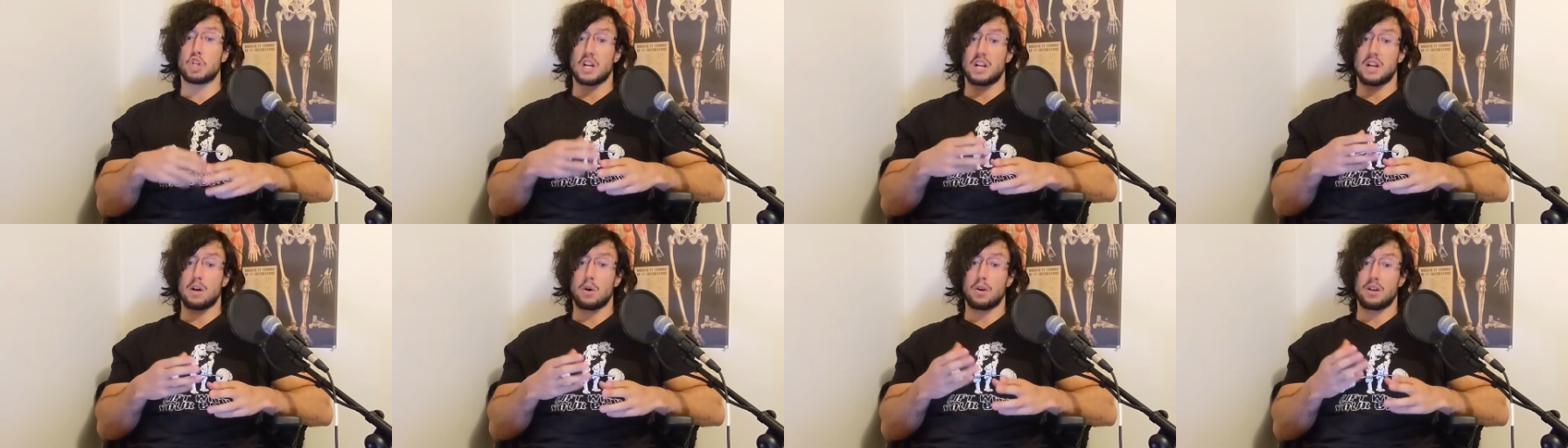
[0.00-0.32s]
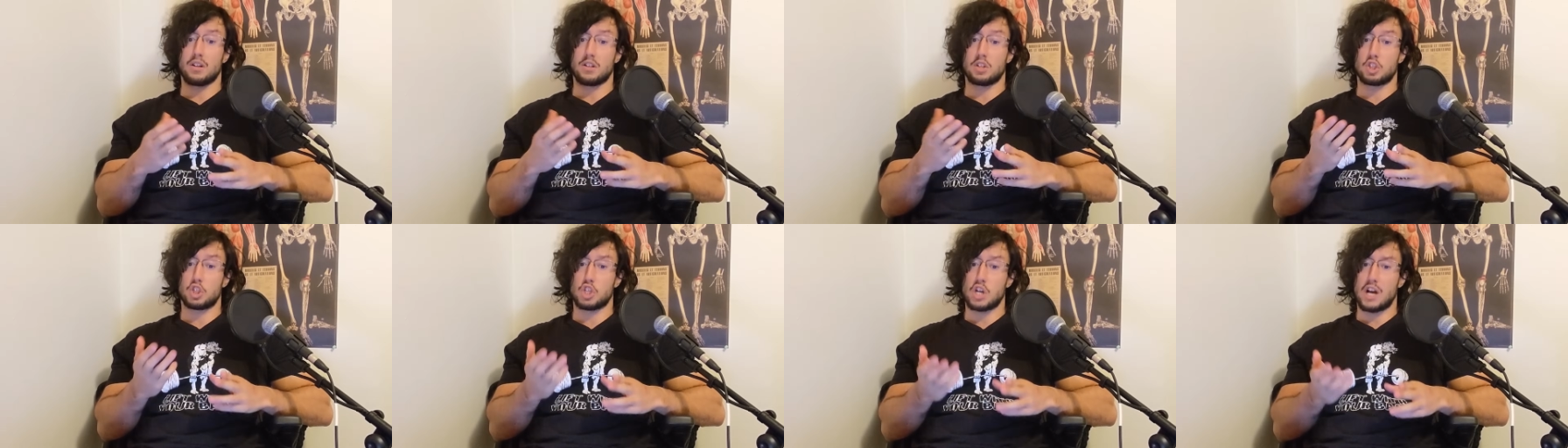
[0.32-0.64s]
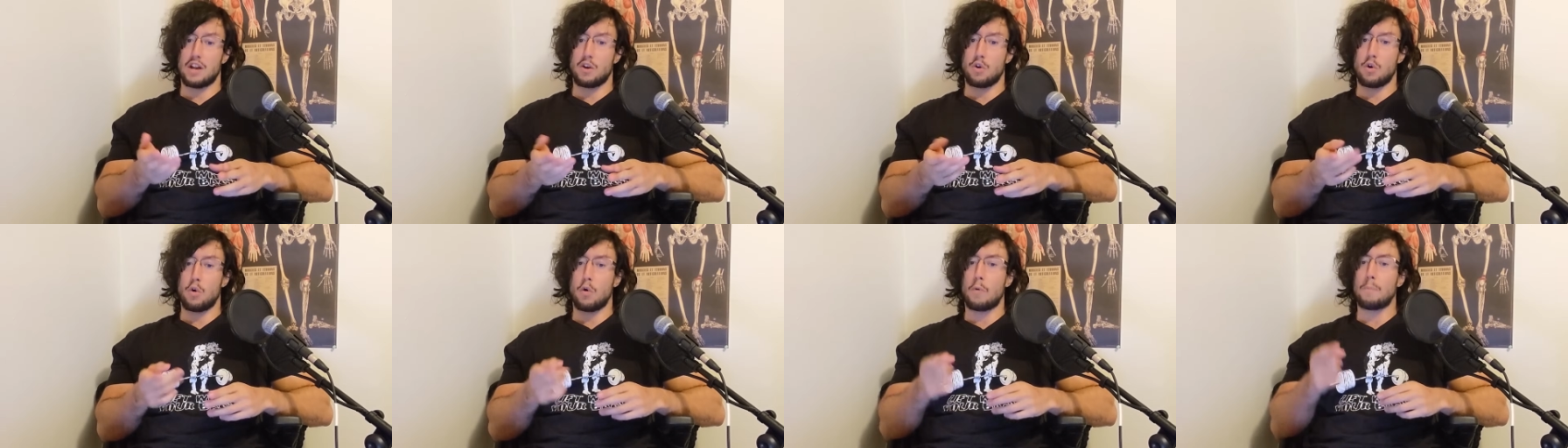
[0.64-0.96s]
check out his
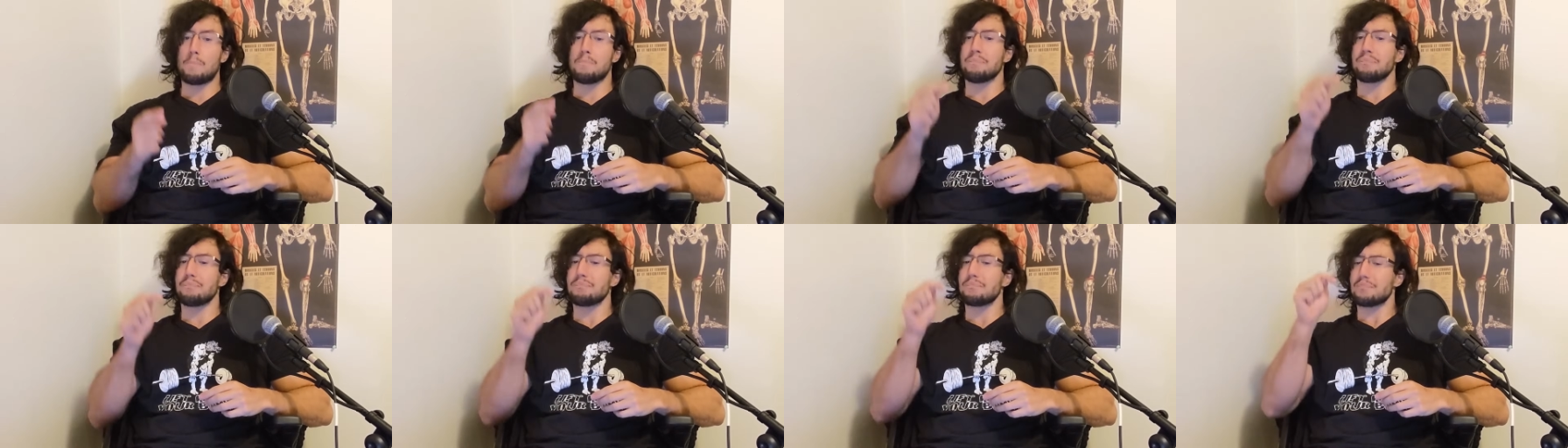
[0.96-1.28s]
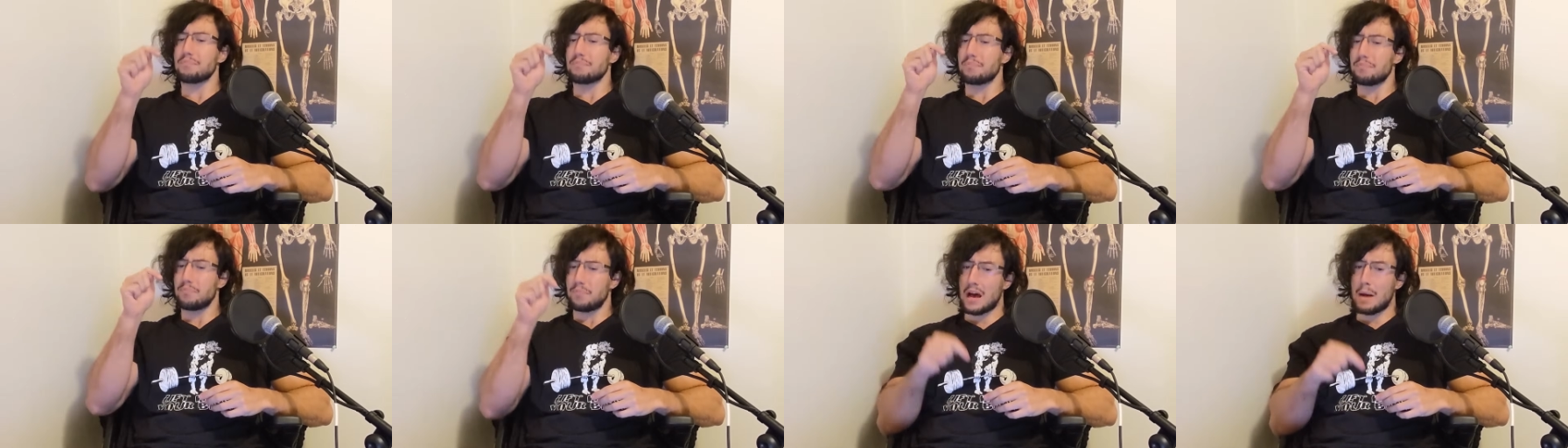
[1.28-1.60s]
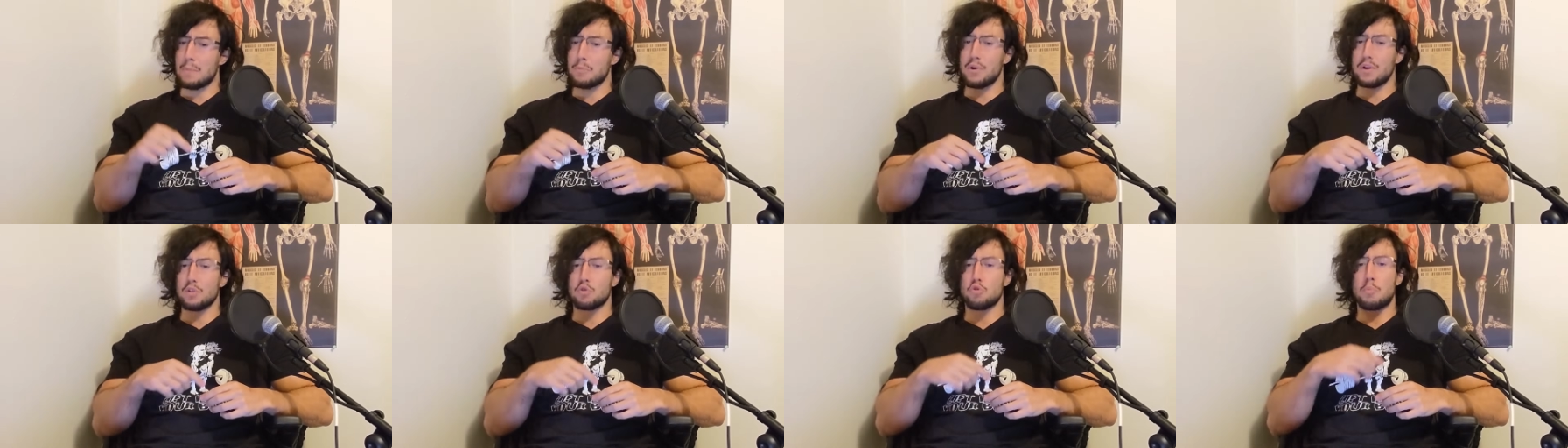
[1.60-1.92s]
channel.
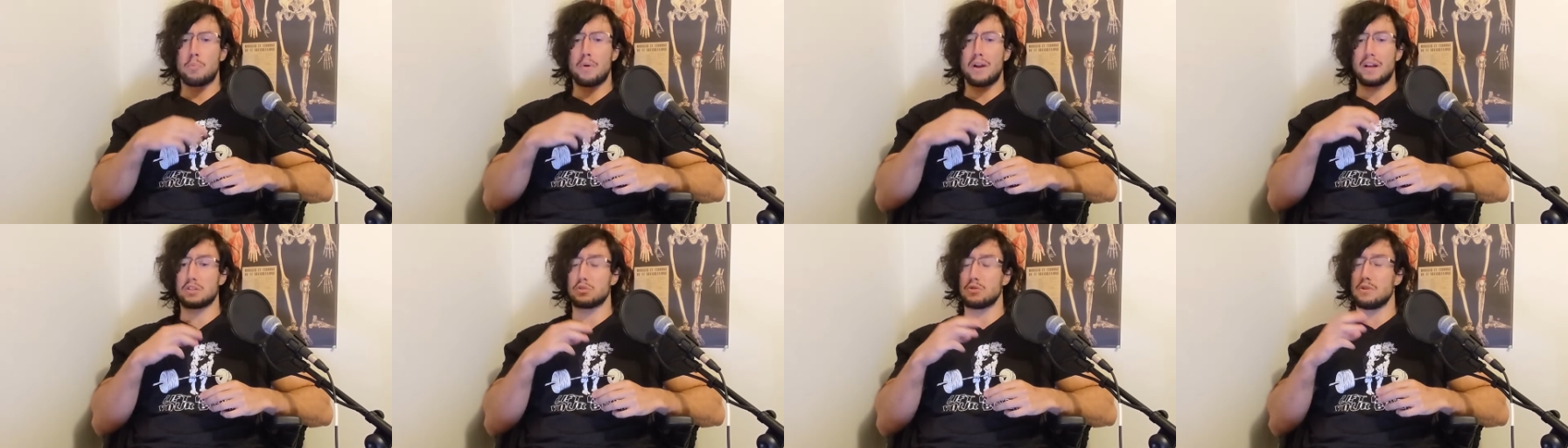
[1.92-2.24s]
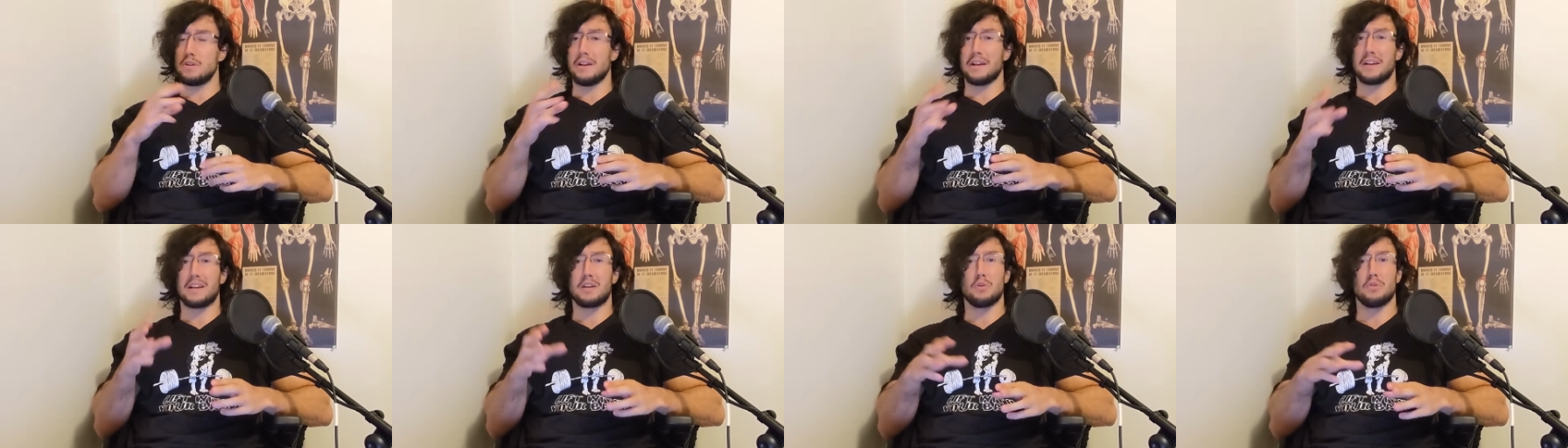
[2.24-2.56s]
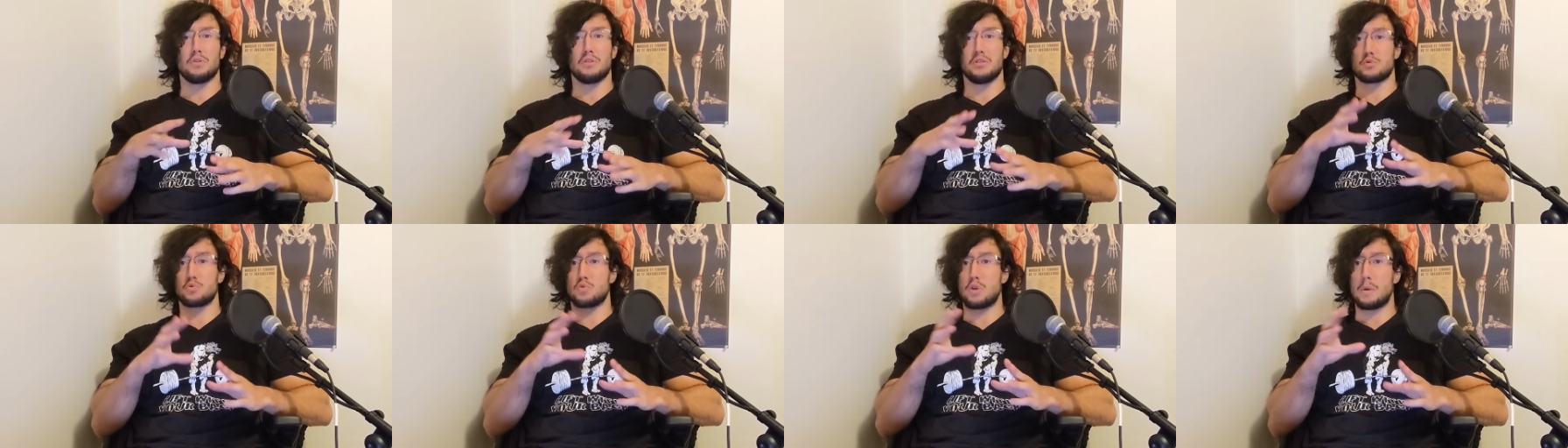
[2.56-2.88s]
I'm going to place a link in the
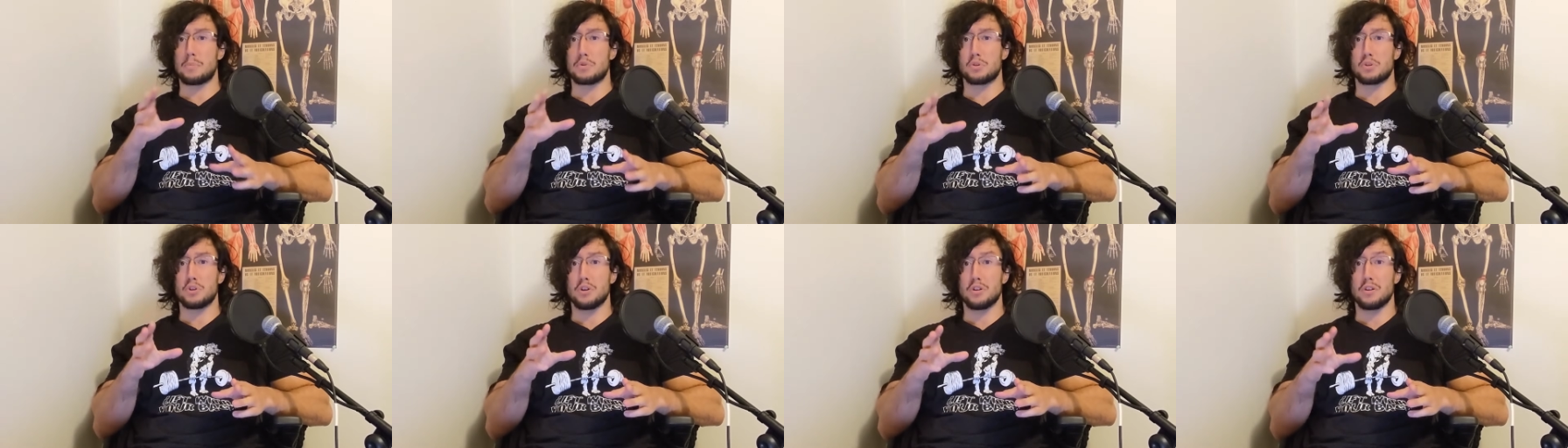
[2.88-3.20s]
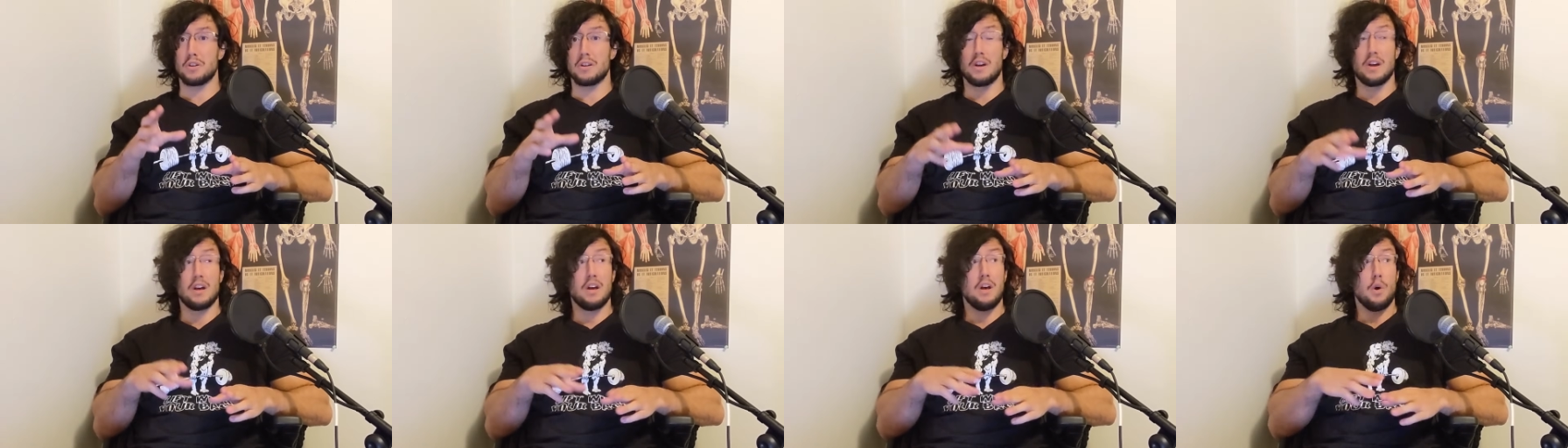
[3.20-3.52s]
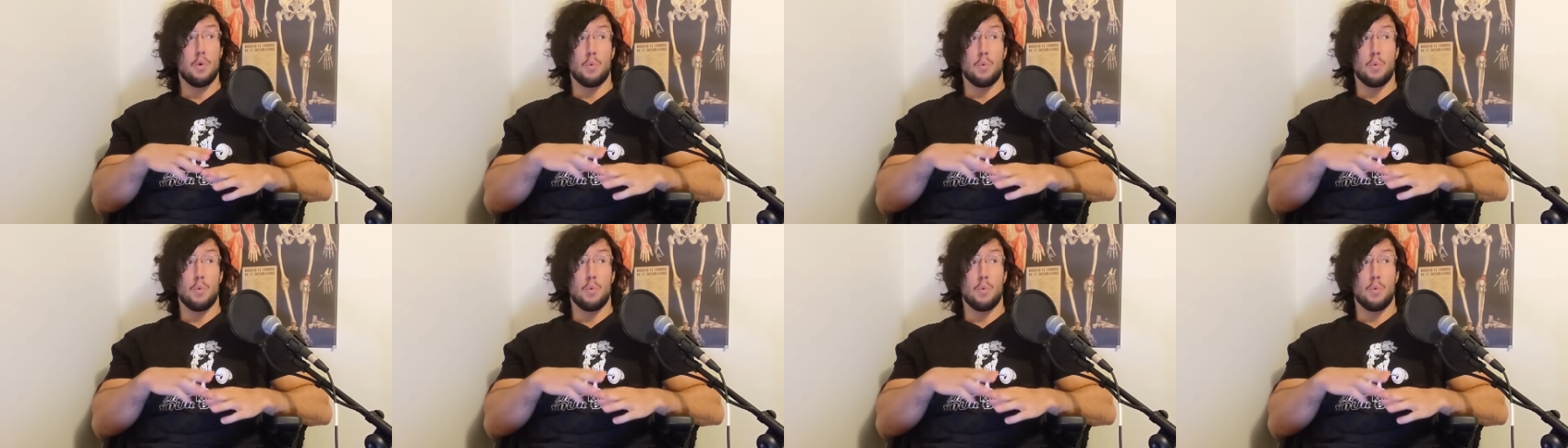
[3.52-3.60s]
description.